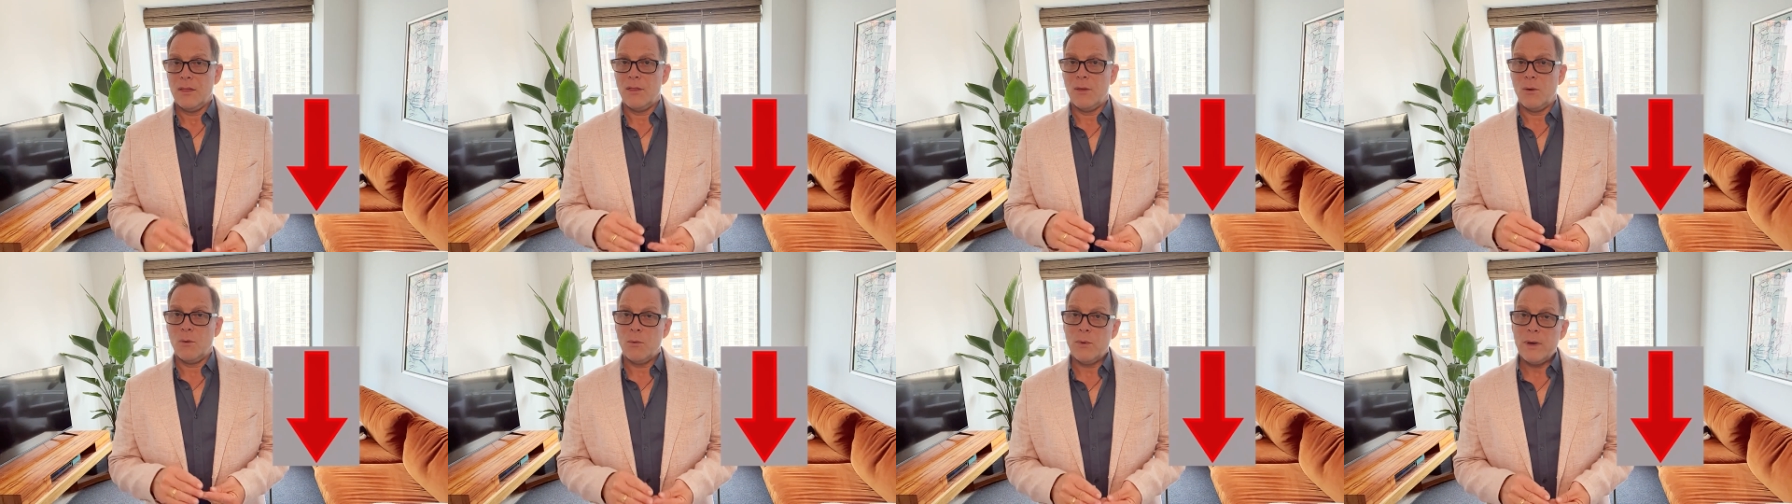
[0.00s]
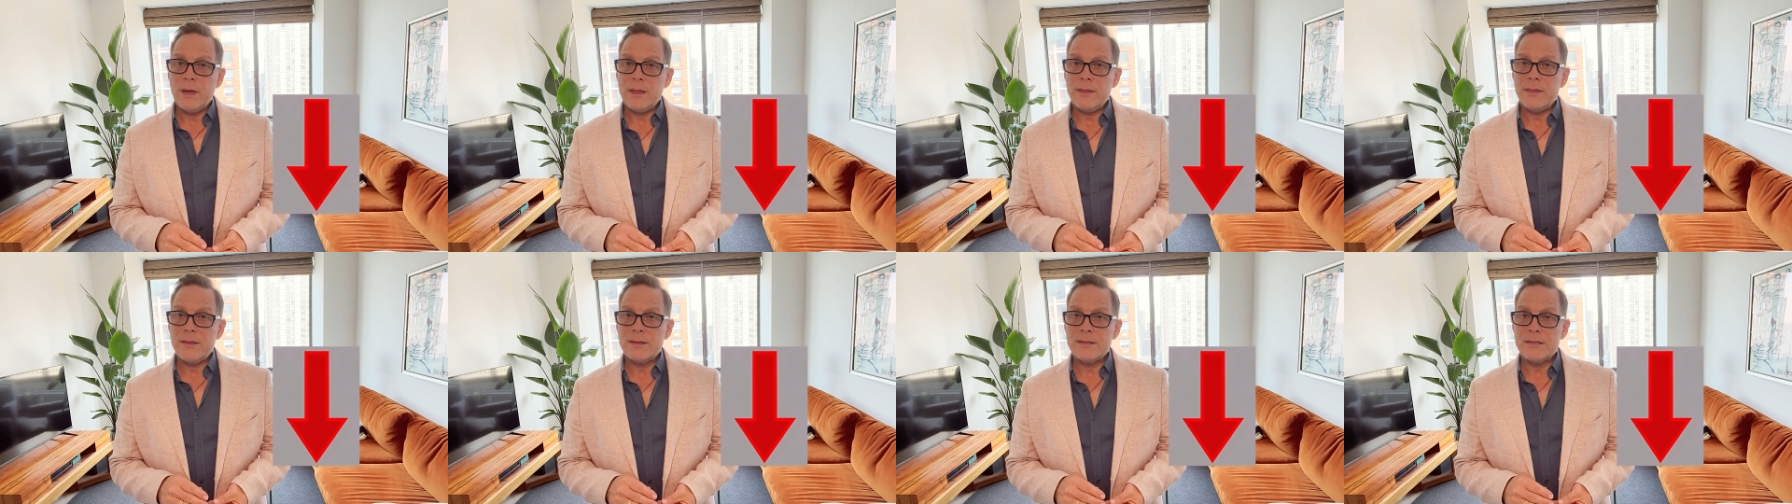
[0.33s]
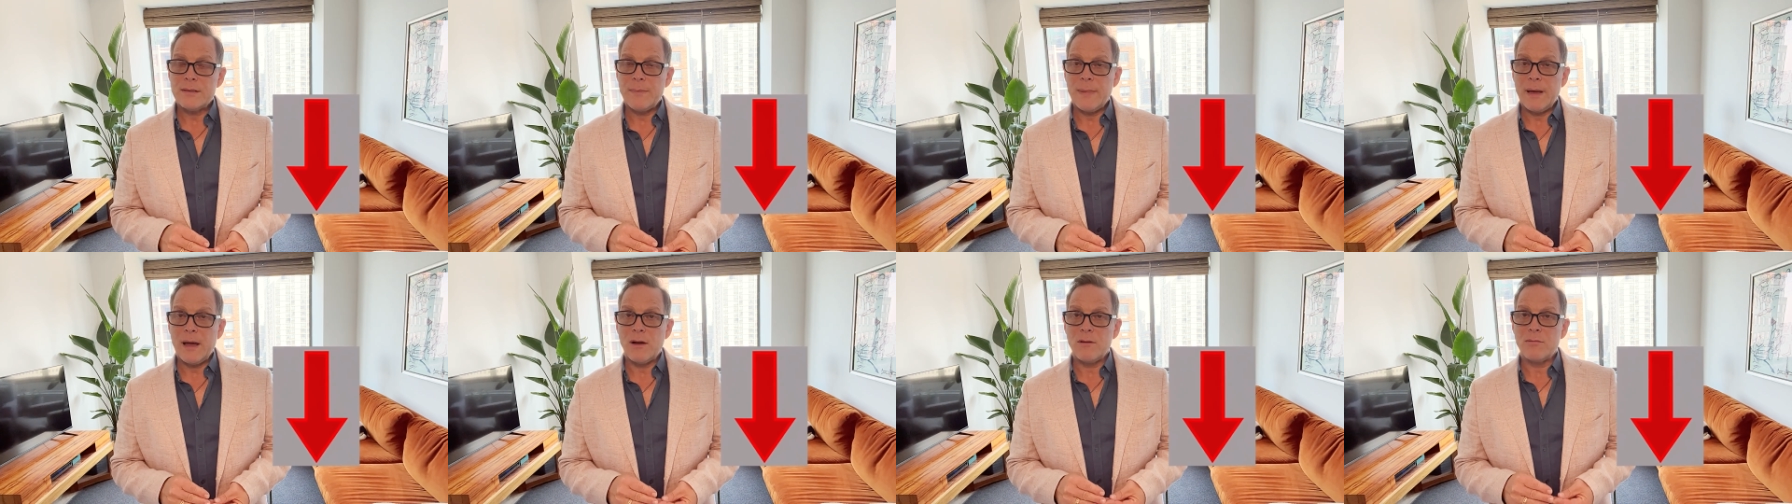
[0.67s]
The width
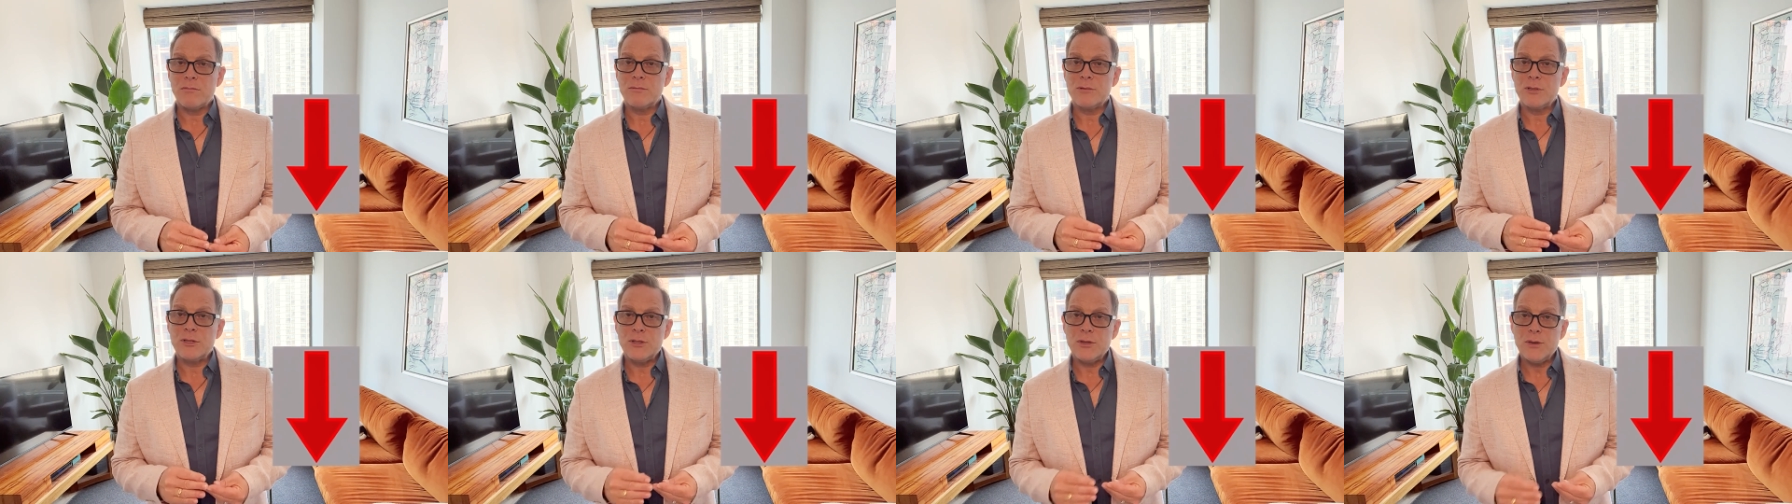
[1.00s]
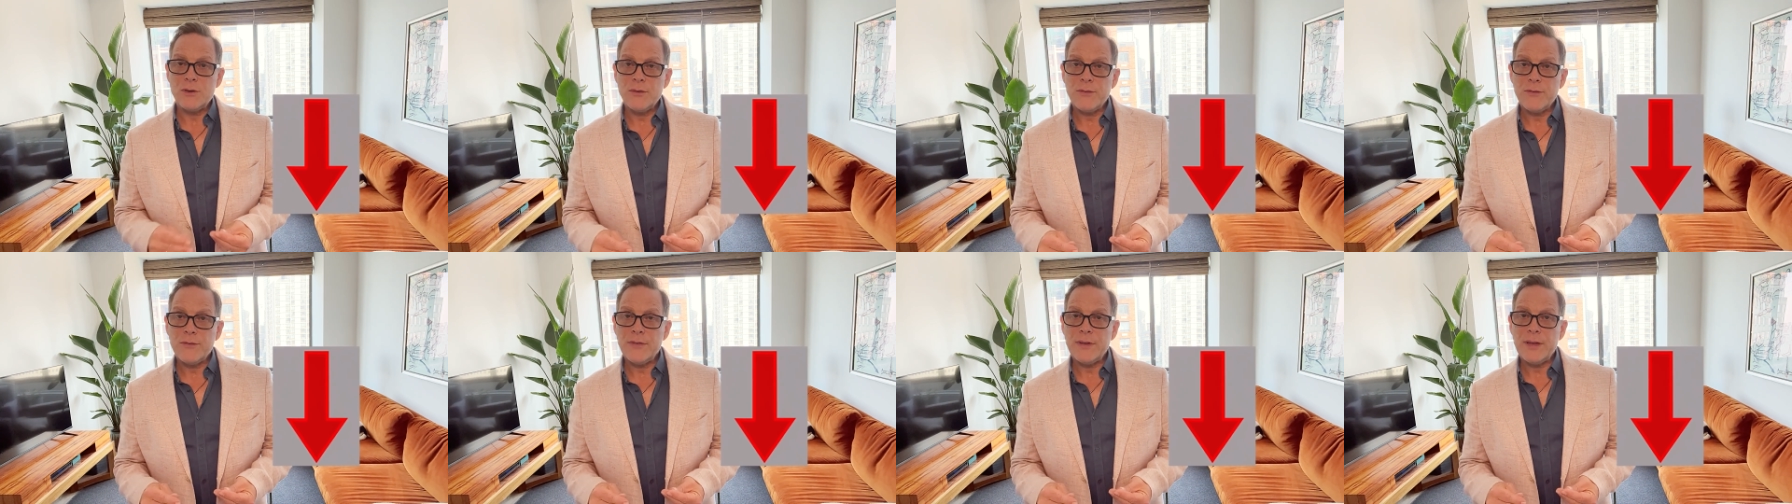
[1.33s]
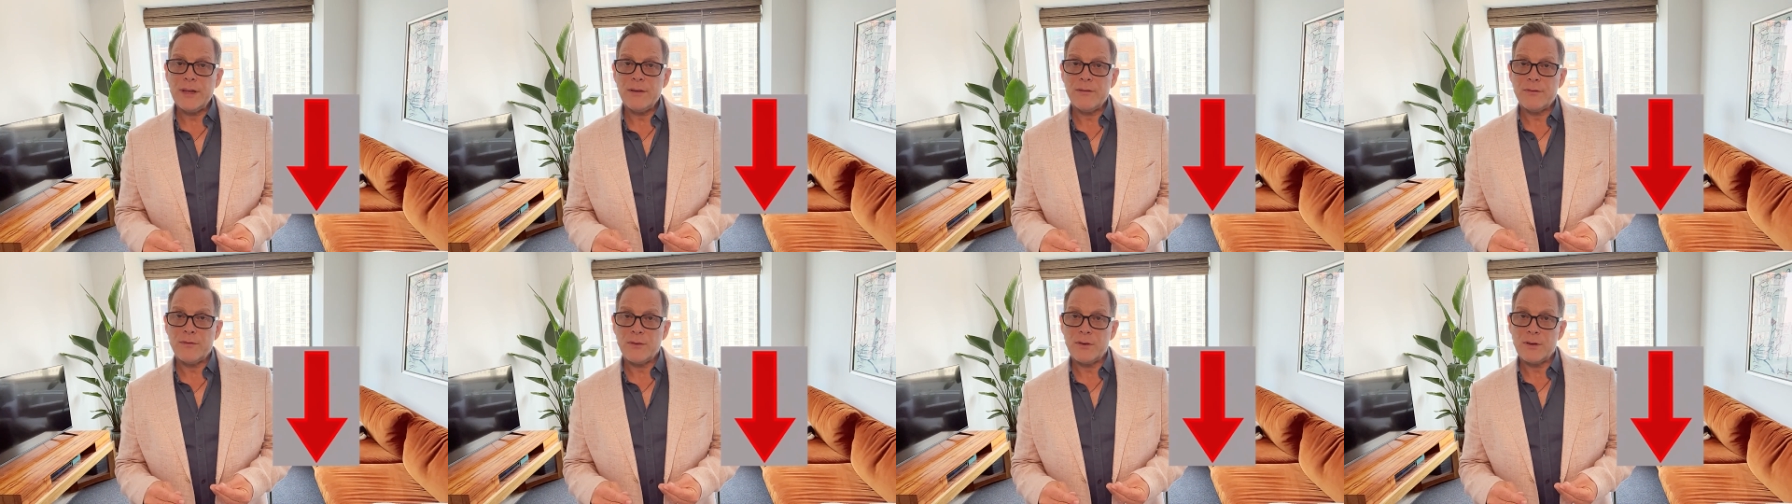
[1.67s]
is about 2
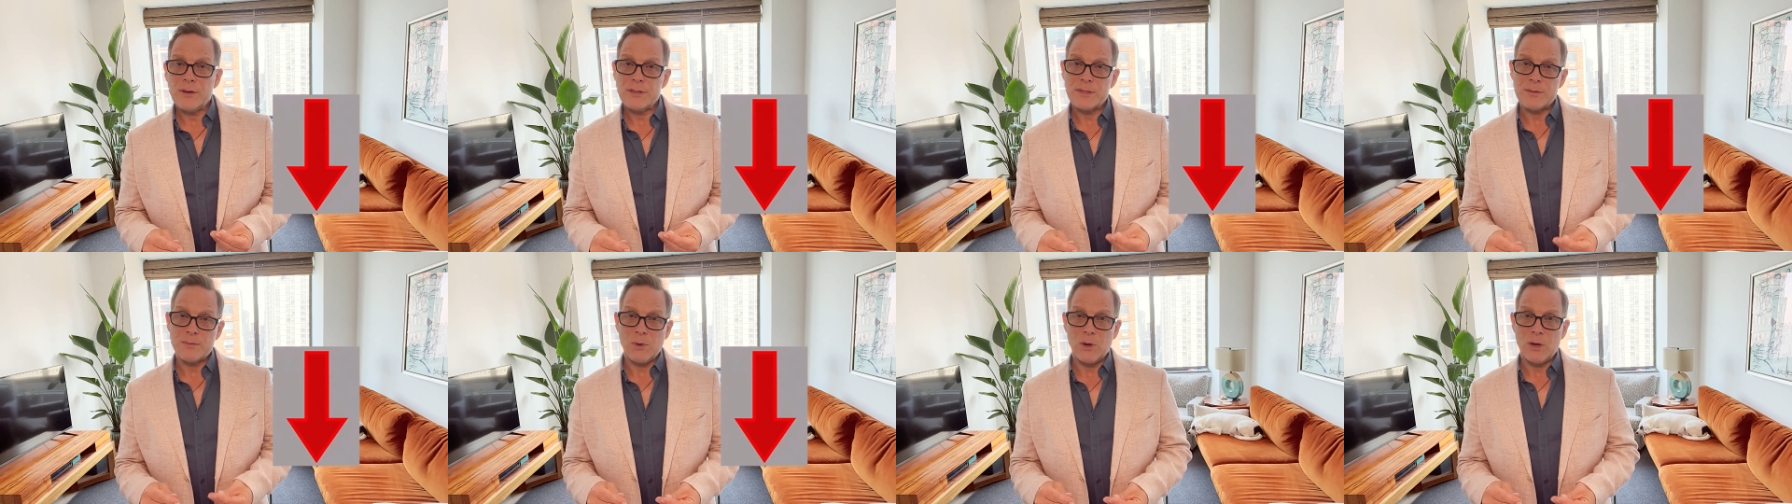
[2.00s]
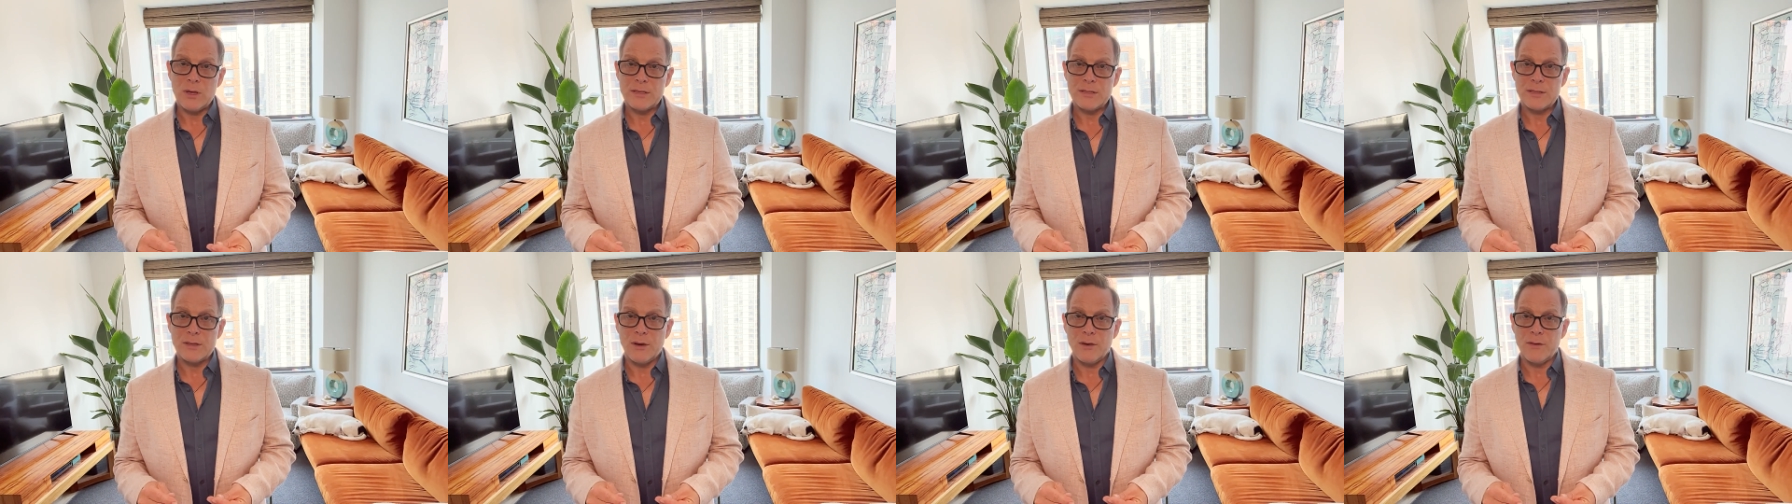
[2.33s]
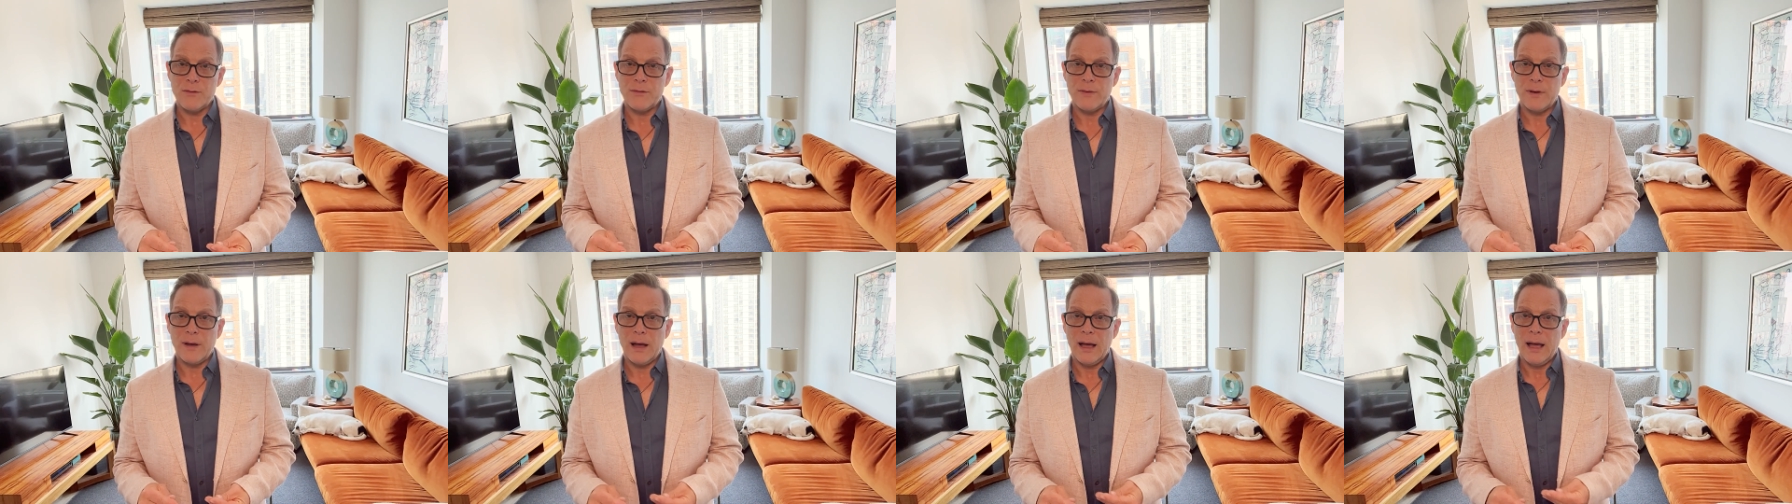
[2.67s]
feet for a small
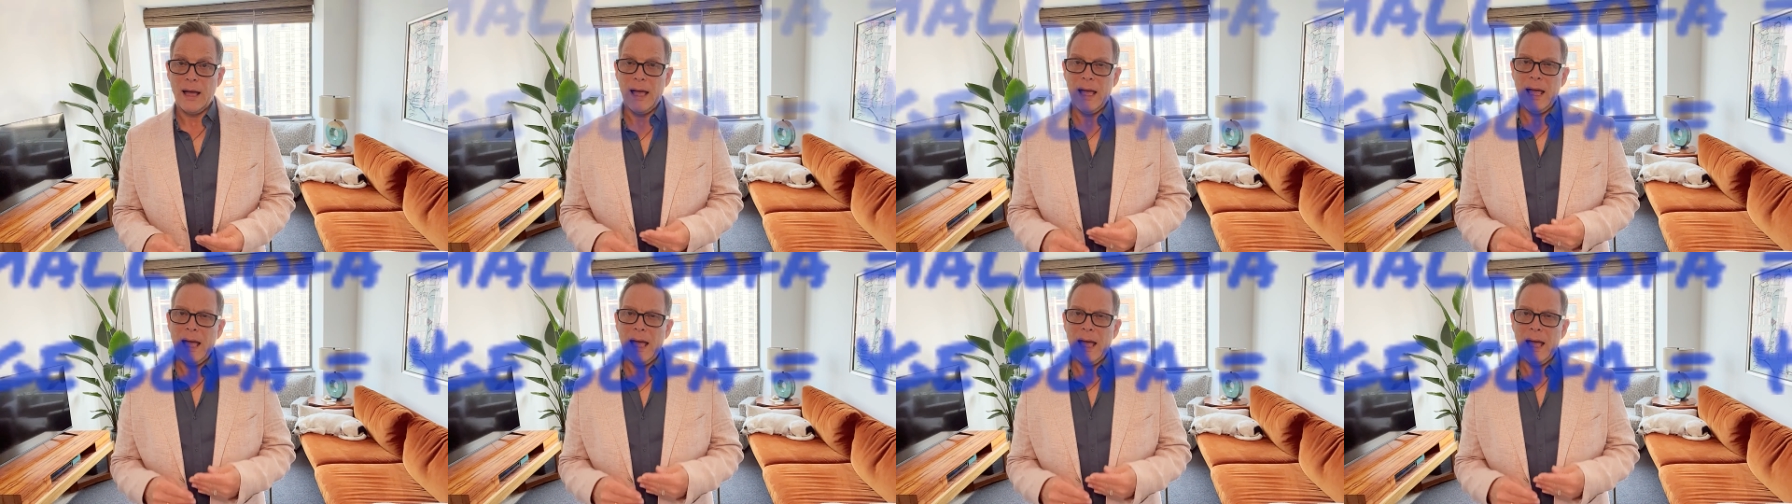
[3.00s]
sofa